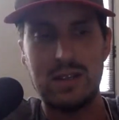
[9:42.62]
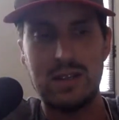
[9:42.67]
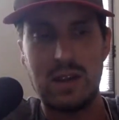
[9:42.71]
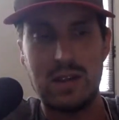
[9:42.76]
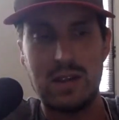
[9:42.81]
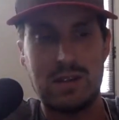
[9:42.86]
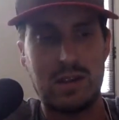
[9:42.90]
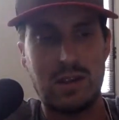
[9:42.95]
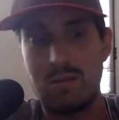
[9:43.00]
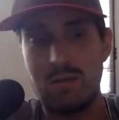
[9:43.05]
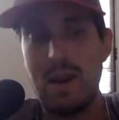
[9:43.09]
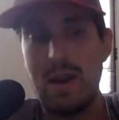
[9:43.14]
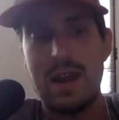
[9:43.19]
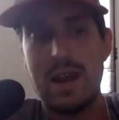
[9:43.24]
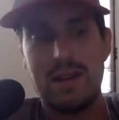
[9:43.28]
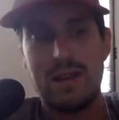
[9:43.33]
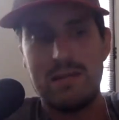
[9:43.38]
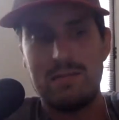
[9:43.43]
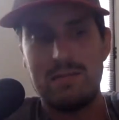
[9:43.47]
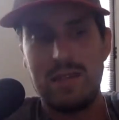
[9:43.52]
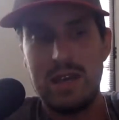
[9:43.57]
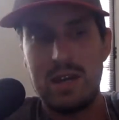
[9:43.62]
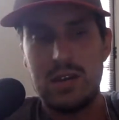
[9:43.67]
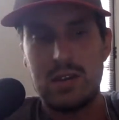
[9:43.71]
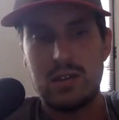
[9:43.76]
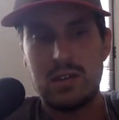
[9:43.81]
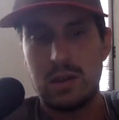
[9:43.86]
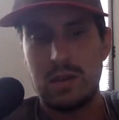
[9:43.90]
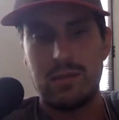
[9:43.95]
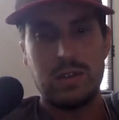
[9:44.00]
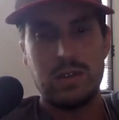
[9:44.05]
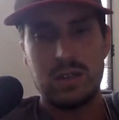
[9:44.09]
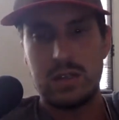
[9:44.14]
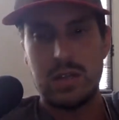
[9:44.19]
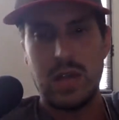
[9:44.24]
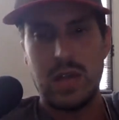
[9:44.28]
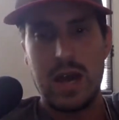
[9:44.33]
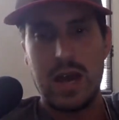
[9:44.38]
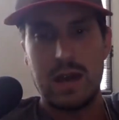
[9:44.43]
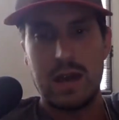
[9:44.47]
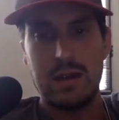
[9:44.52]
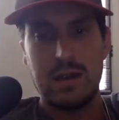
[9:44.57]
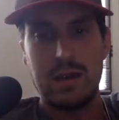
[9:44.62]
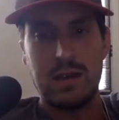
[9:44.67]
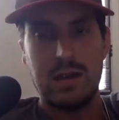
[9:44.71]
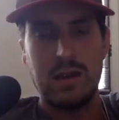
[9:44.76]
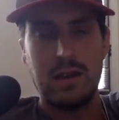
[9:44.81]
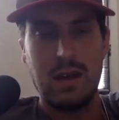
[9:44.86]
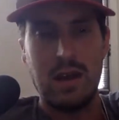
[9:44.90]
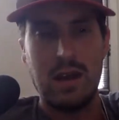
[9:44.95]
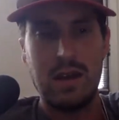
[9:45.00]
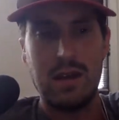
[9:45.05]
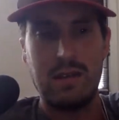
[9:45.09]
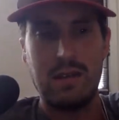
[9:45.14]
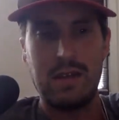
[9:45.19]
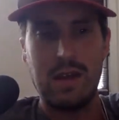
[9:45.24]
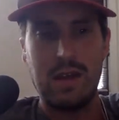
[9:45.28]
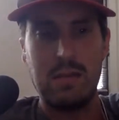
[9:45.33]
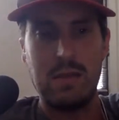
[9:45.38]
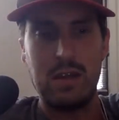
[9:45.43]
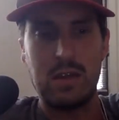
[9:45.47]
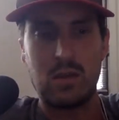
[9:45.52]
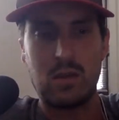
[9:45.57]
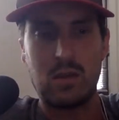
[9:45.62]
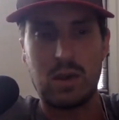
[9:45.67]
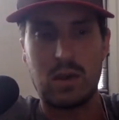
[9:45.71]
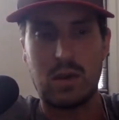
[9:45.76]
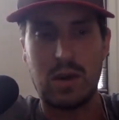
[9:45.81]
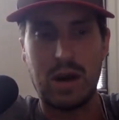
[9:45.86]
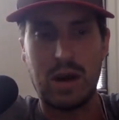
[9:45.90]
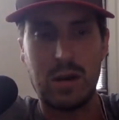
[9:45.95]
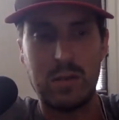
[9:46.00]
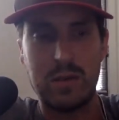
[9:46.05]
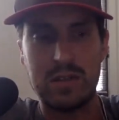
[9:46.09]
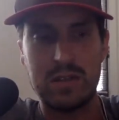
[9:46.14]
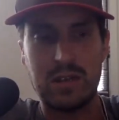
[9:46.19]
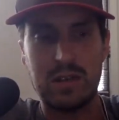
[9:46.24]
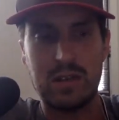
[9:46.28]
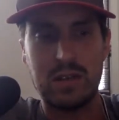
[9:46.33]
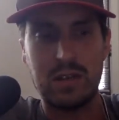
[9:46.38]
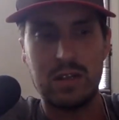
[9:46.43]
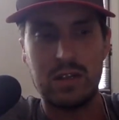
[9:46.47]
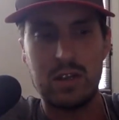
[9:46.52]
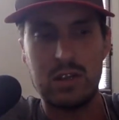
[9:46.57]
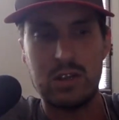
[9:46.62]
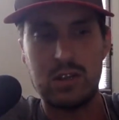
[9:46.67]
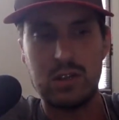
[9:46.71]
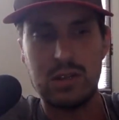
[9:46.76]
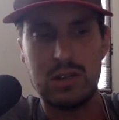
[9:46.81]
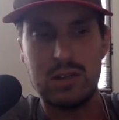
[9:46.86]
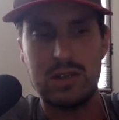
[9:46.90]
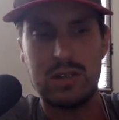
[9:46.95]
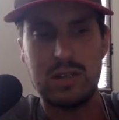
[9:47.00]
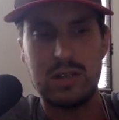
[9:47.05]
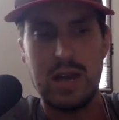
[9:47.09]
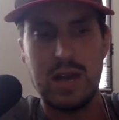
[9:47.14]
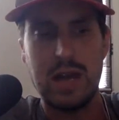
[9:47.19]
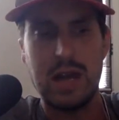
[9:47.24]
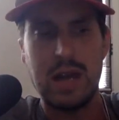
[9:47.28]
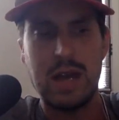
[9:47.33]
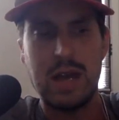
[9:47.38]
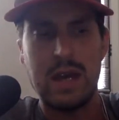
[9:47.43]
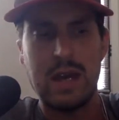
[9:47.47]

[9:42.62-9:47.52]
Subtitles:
they're right. They deserve to stay. And if they meet the requirements, I think they should stay.